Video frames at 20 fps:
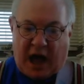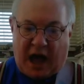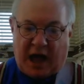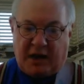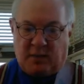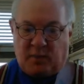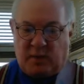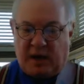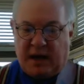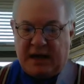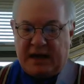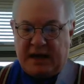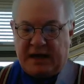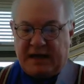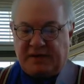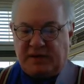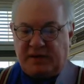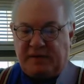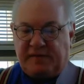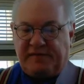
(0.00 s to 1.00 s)
and
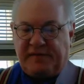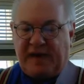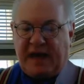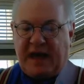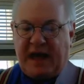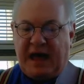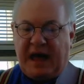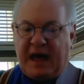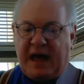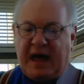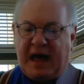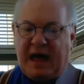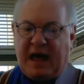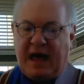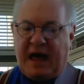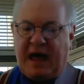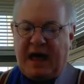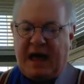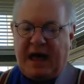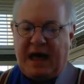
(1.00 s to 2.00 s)
when the
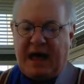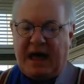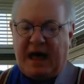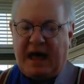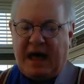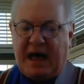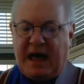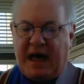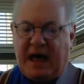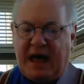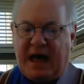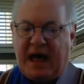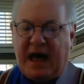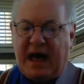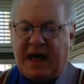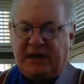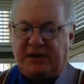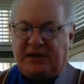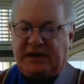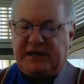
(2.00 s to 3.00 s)

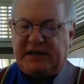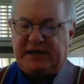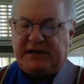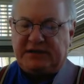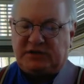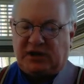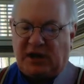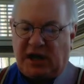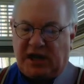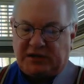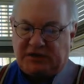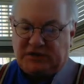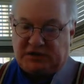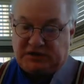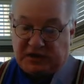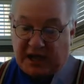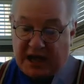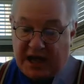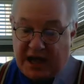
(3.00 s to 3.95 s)
valley's hushed